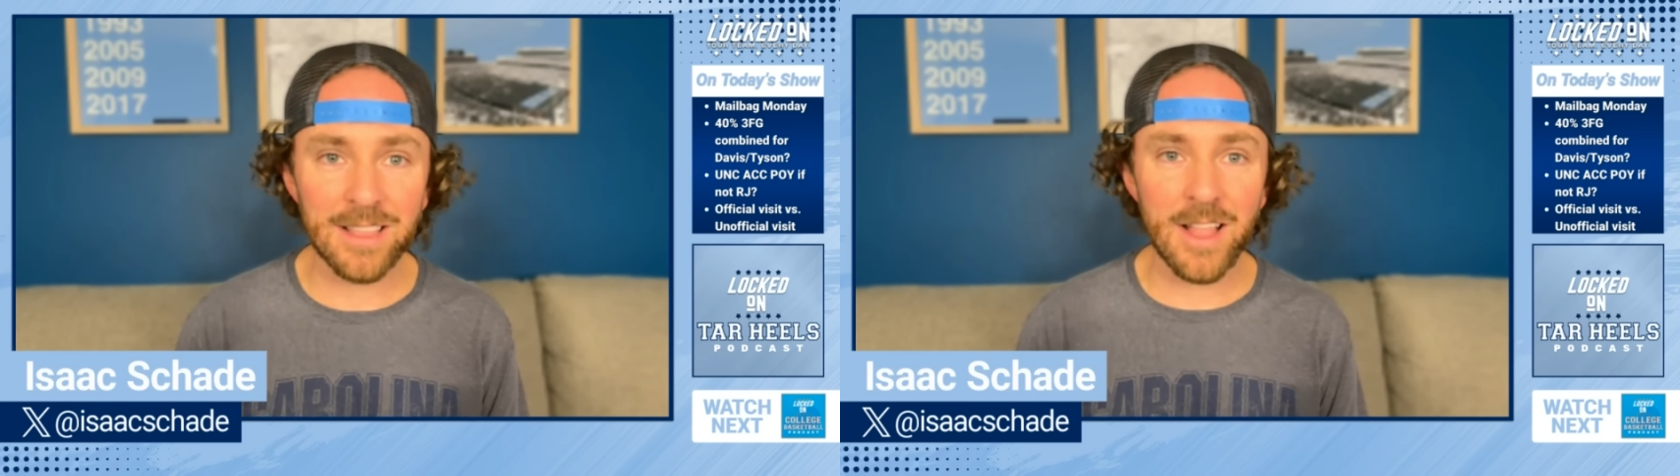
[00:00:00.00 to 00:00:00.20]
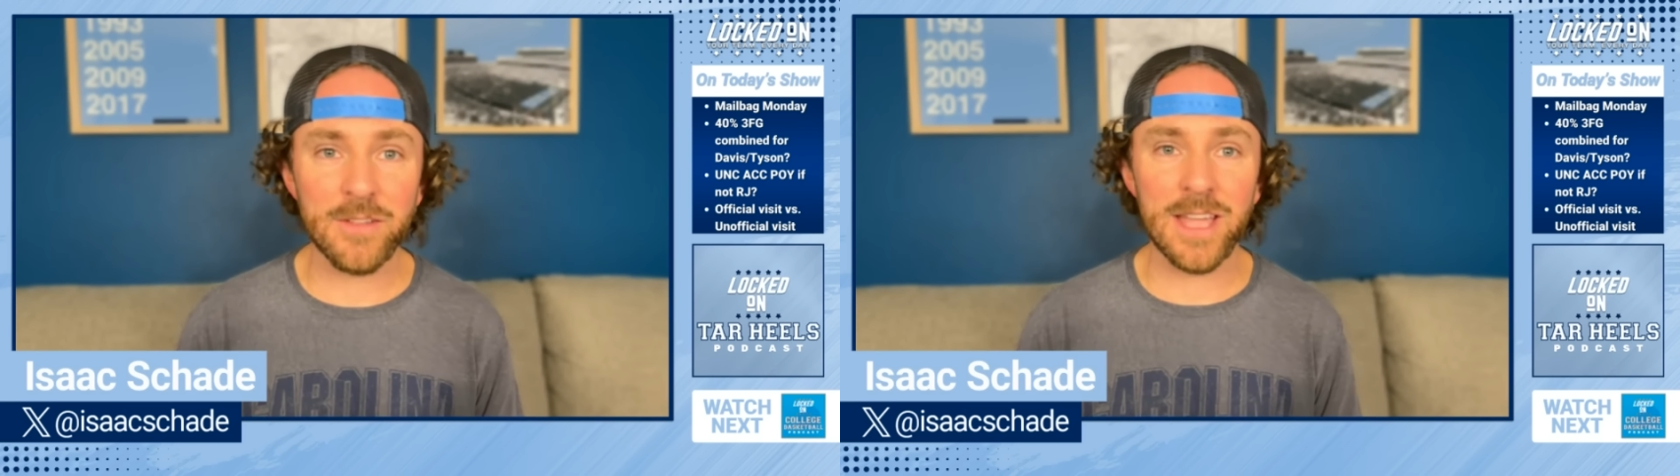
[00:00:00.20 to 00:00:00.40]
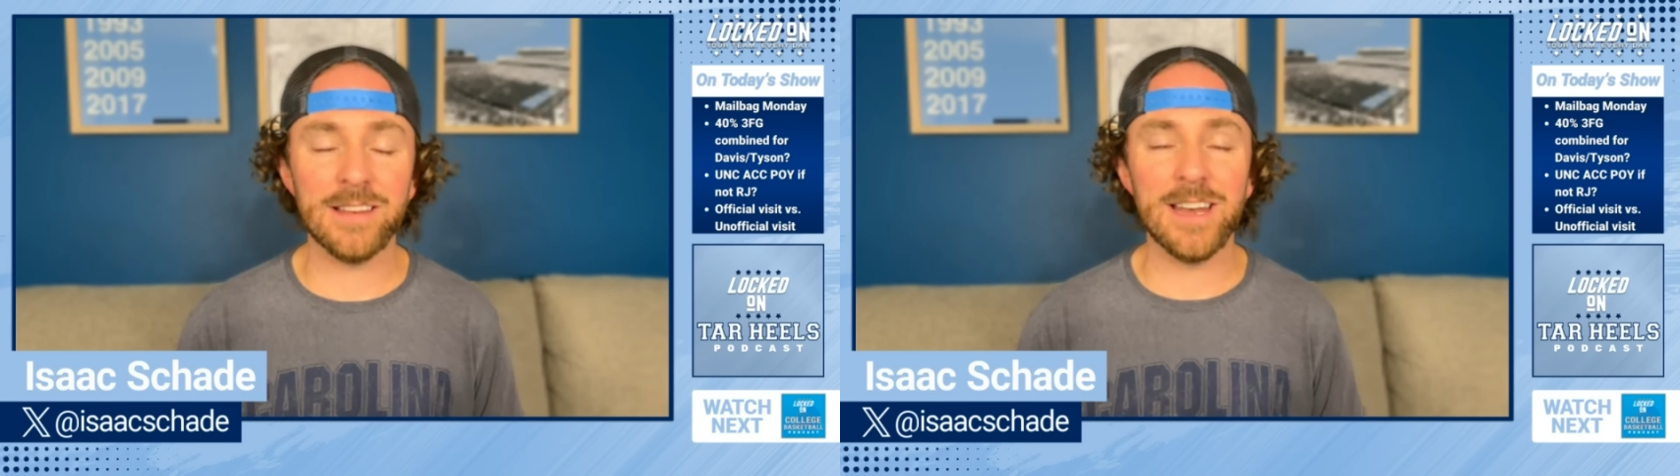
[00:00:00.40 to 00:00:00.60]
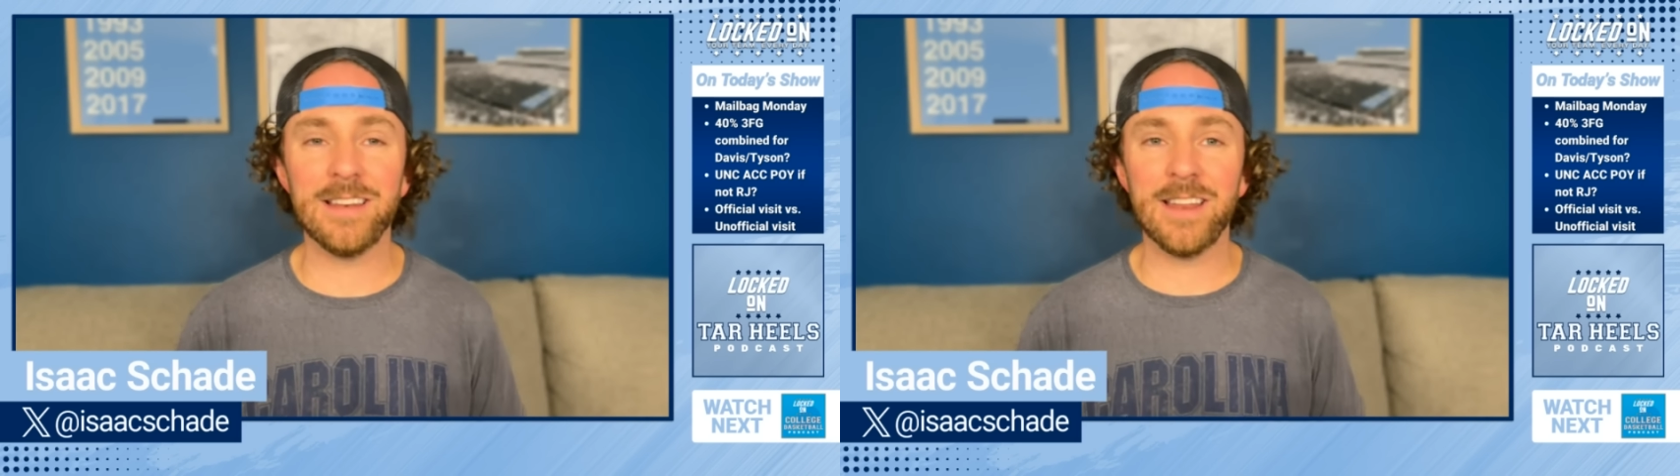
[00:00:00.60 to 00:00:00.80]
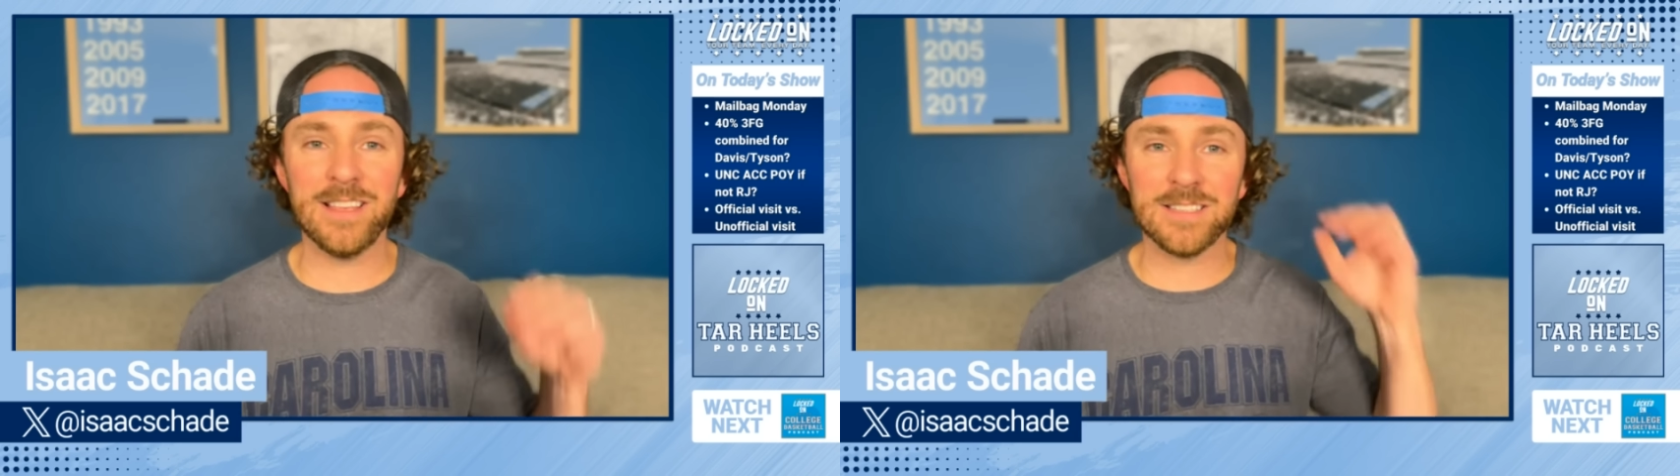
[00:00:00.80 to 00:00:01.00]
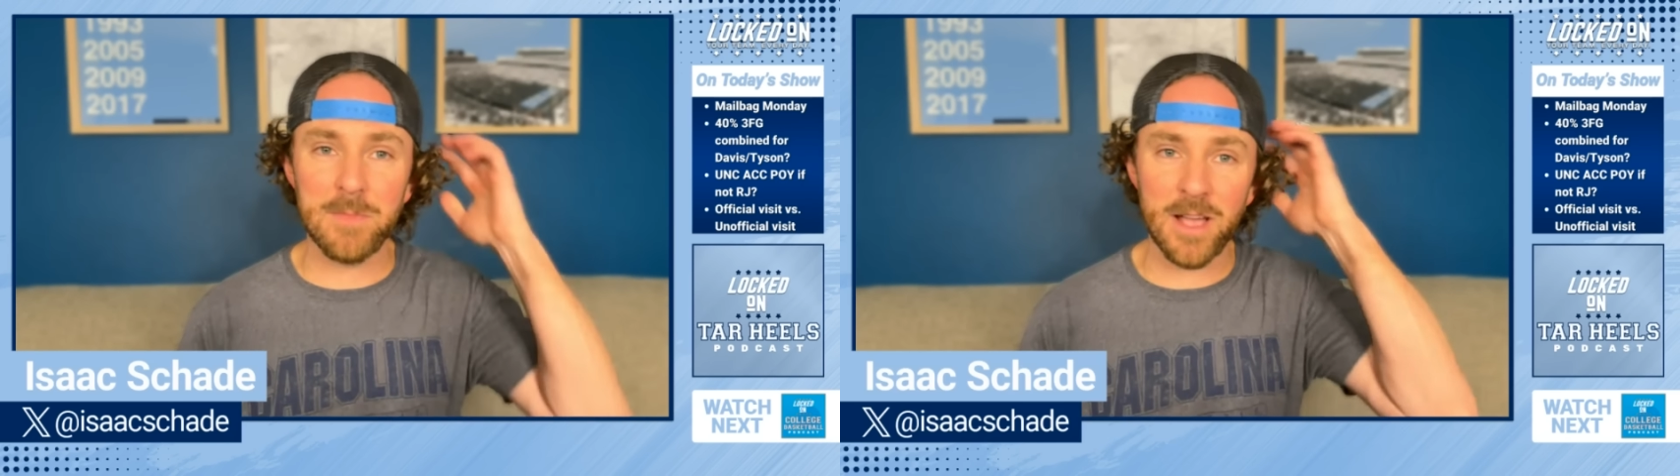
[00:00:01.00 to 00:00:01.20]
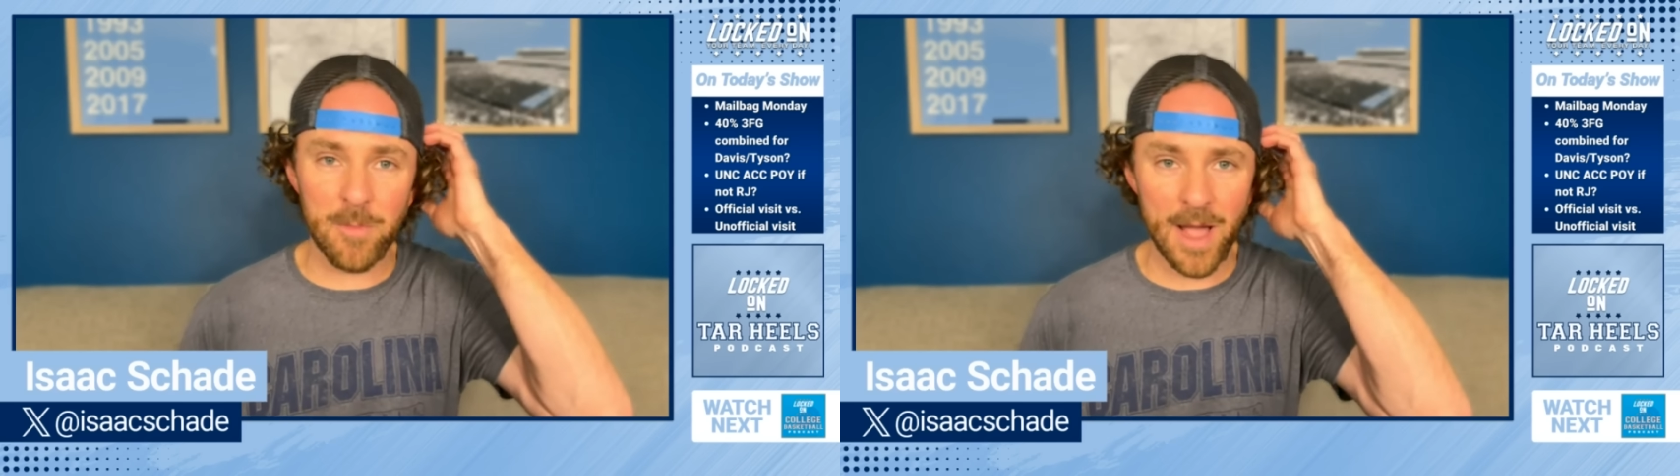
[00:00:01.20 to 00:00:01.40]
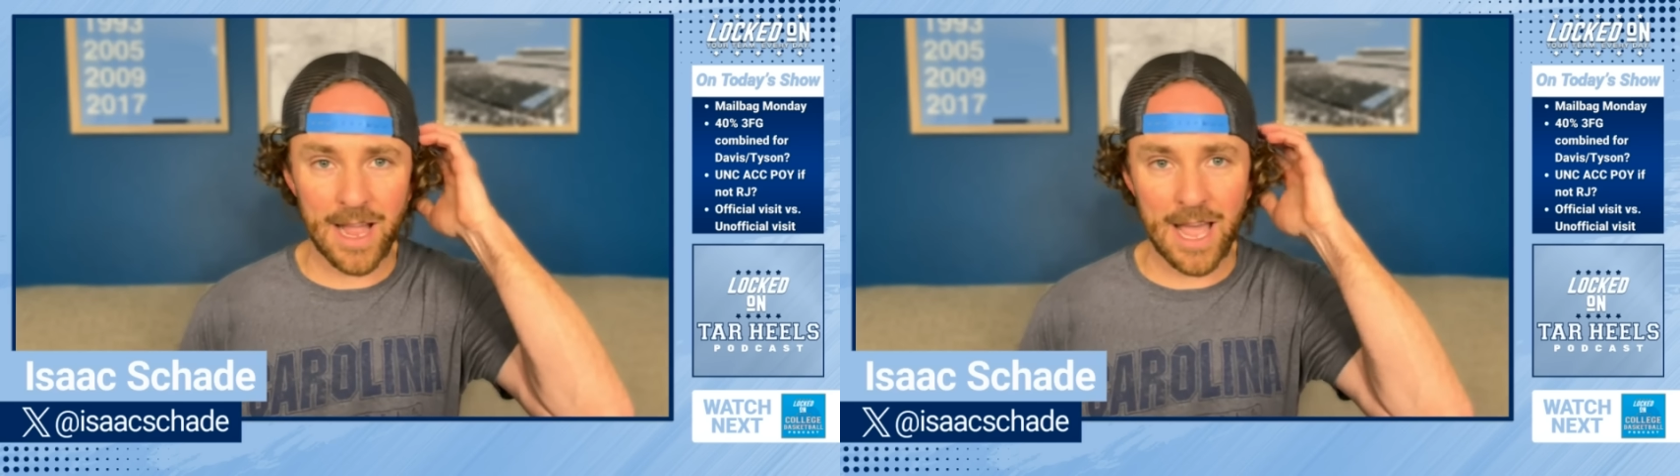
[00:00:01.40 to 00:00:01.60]
Love getting into these
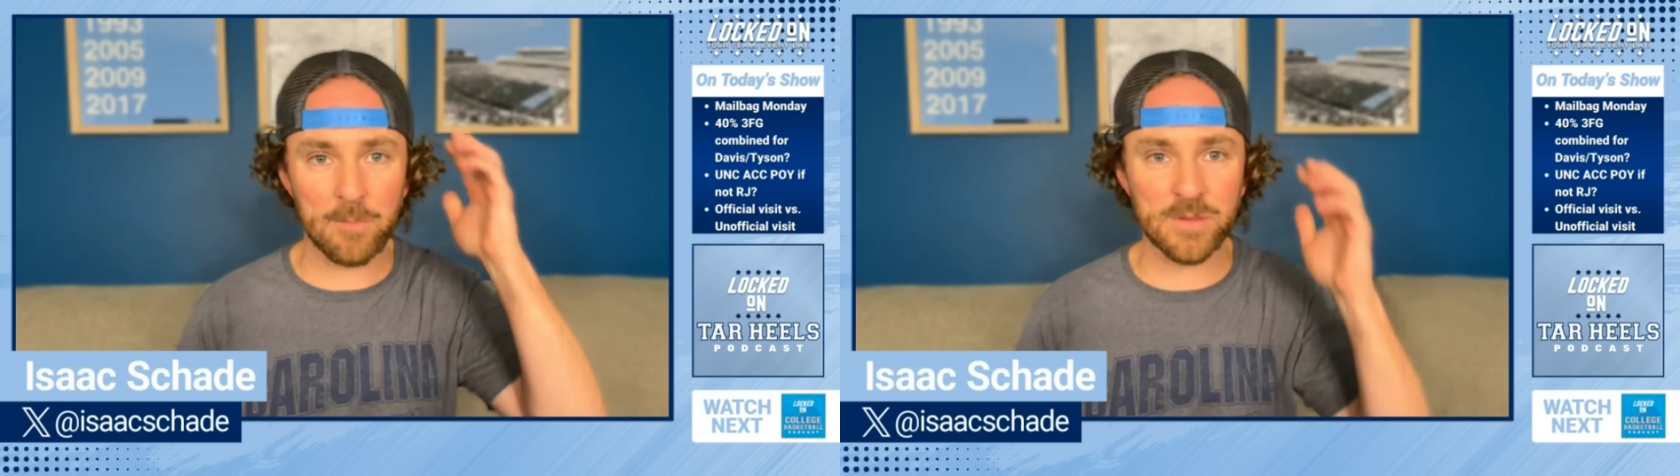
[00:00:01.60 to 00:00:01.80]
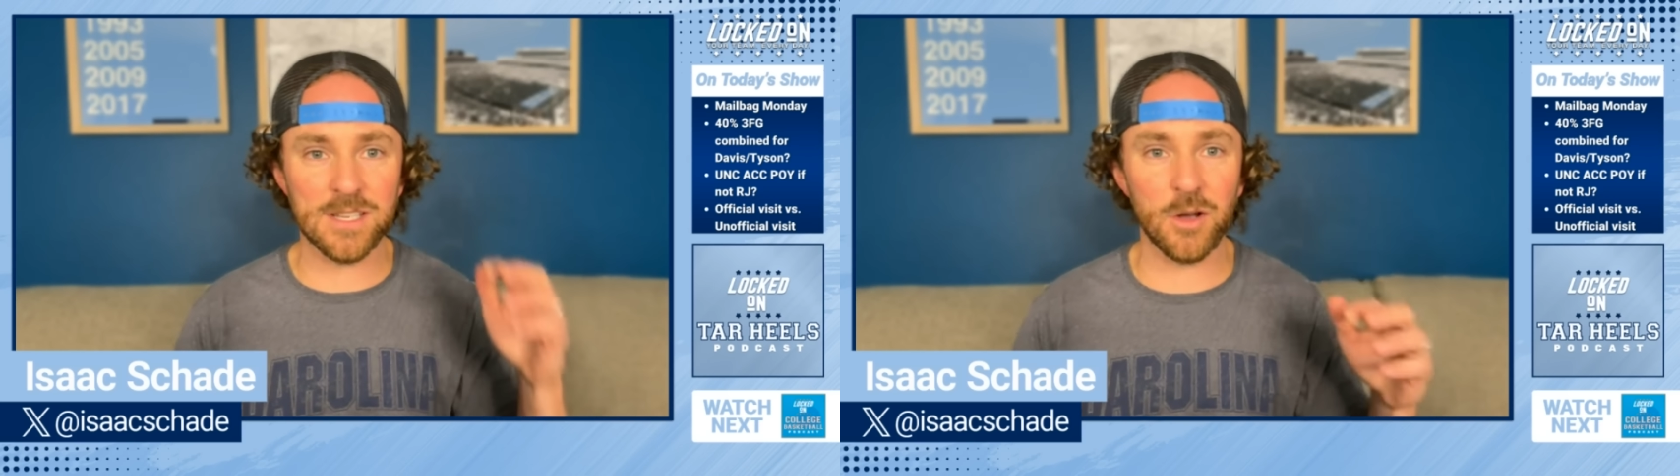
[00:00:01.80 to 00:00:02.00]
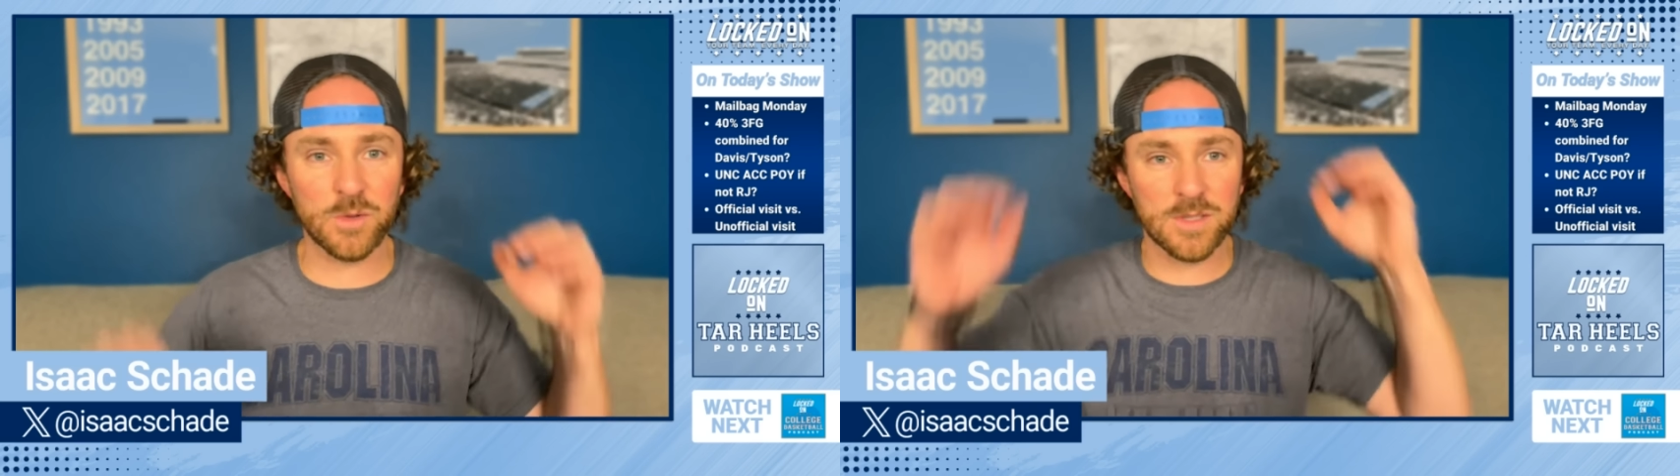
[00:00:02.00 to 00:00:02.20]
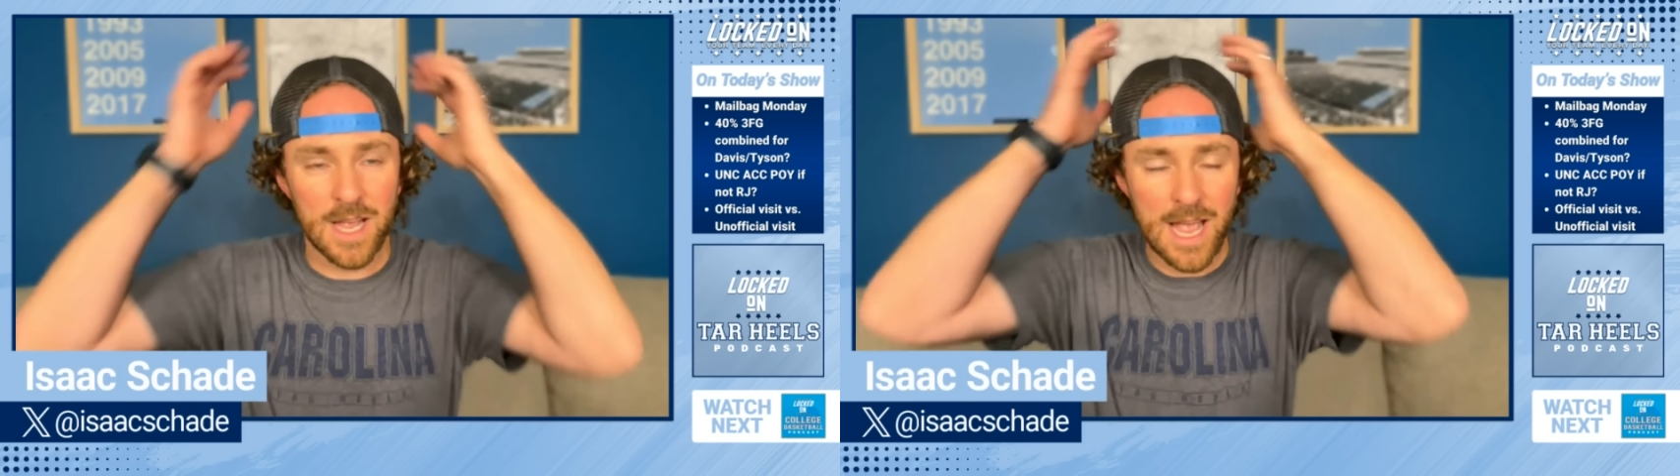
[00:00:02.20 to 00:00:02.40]
mailbag episodes,